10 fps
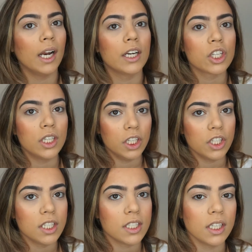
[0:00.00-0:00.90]
I actually need
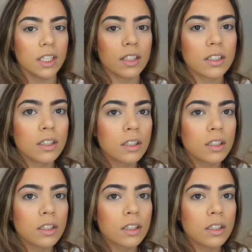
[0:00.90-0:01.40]
you to see this.